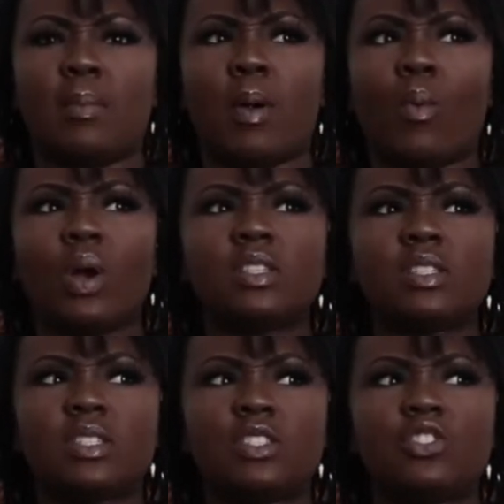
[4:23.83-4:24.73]
but
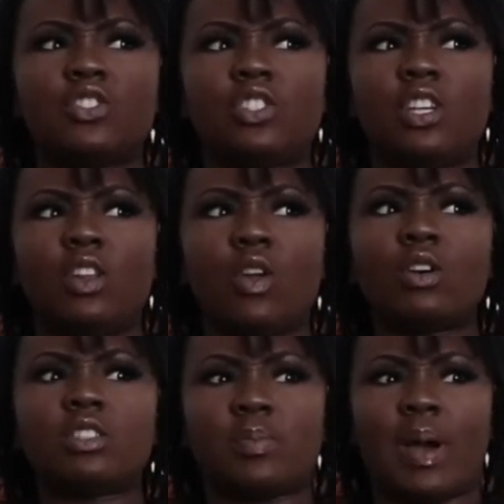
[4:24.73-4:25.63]
once she
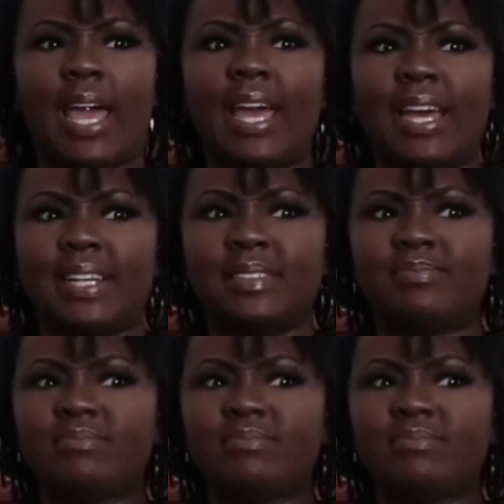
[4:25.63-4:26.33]
locked my hair,